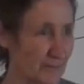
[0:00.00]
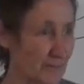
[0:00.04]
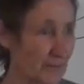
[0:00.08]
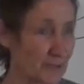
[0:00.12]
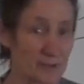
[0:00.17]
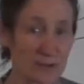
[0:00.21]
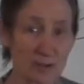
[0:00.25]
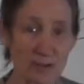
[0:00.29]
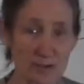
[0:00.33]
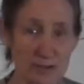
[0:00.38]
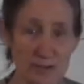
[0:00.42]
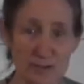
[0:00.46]

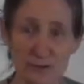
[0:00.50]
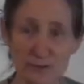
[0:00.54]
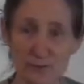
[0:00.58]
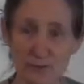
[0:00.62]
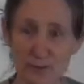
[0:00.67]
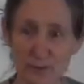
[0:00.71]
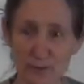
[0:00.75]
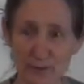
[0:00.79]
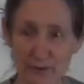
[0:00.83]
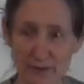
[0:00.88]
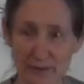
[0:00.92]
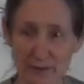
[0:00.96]
but not till
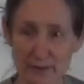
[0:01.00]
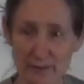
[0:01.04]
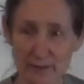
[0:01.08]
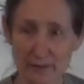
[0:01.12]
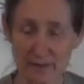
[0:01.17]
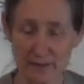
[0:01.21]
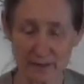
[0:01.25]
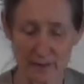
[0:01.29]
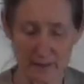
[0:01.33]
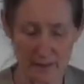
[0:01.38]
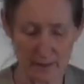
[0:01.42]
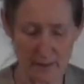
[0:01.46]
morning.
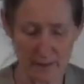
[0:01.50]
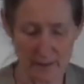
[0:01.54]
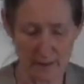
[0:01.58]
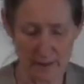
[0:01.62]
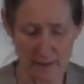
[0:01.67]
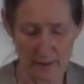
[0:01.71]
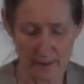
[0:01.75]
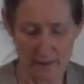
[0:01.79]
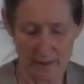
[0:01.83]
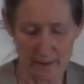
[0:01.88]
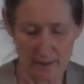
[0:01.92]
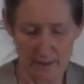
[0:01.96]

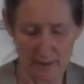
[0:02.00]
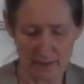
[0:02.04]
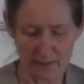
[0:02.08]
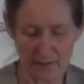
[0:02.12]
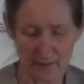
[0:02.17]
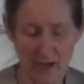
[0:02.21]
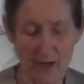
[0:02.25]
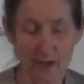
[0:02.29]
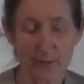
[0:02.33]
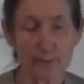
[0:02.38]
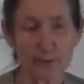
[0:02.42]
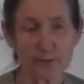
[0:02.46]
If
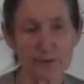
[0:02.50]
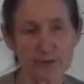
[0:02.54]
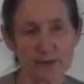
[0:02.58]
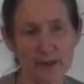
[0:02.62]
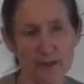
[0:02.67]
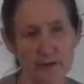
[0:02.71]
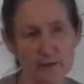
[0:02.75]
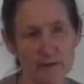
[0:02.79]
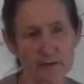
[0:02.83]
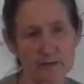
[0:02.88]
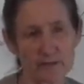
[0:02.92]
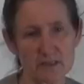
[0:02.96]
I put
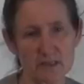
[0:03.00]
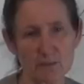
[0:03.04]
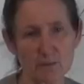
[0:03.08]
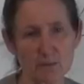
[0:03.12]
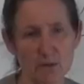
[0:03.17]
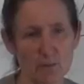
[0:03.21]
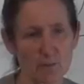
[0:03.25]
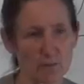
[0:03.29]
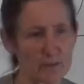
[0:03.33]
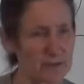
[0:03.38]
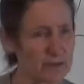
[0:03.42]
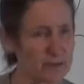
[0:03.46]
that on
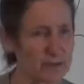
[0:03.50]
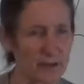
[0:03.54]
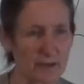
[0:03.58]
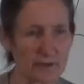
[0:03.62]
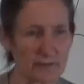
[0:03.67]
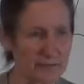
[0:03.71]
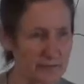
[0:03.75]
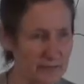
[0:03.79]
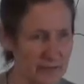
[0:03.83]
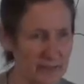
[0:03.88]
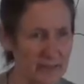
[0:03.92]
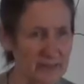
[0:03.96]
someone with no
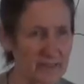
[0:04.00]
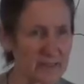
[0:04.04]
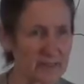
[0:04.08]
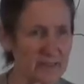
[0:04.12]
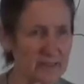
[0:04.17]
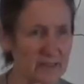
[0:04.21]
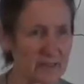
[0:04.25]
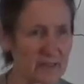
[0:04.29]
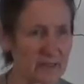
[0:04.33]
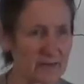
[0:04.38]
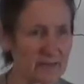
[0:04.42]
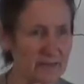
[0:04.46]
feeling
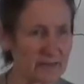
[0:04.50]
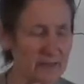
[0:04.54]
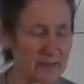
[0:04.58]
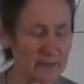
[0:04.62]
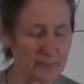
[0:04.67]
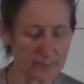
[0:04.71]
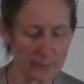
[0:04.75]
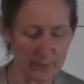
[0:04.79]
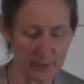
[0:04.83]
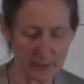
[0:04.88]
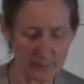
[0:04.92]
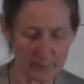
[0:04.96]
in their
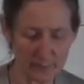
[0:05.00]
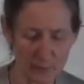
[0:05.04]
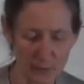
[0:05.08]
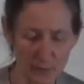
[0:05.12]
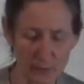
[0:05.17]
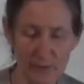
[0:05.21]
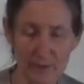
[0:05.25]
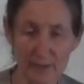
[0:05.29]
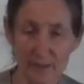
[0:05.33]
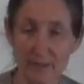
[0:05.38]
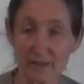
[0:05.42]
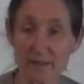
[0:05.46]
feet, by
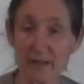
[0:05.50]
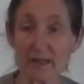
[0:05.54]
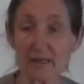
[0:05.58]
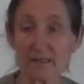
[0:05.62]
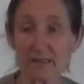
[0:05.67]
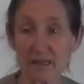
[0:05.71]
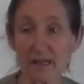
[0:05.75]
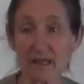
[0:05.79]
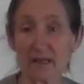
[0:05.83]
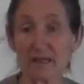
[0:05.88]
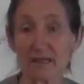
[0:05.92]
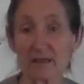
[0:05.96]
morning they're
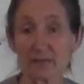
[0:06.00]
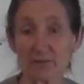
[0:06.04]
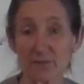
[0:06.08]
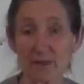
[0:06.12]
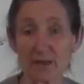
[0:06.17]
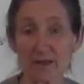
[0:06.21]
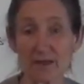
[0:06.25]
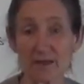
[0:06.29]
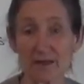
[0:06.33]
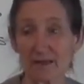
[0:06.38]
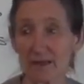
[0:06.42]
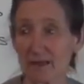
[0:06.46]
telling
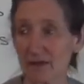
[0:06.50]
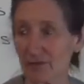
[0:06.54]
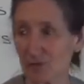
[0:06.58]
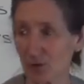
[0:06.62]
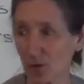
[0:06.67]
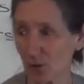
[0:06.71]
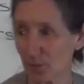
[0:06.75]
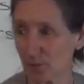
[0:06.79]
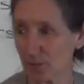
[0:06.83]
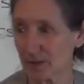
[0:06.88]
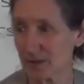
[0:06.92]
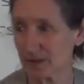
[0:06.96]
me they've
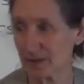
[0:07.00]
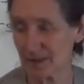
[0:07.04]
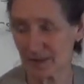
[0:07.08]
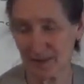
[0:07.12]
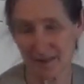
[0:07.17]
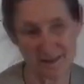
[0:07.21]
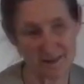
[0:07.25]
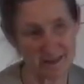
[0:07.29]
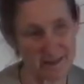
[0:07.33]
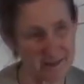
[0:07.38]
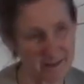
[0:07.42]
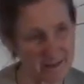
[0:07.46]
got pins
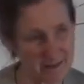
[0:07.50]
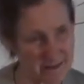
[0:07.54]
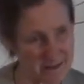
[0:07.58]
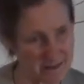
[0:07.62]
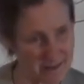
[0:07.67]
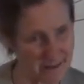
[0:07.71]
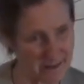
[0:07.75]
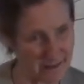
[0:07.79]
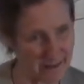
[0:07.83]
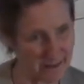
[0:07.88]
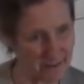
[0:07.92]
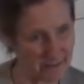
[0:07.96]
and needles
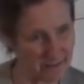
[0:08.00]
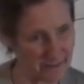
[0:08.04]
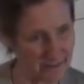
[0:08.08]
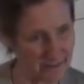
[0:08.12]
in their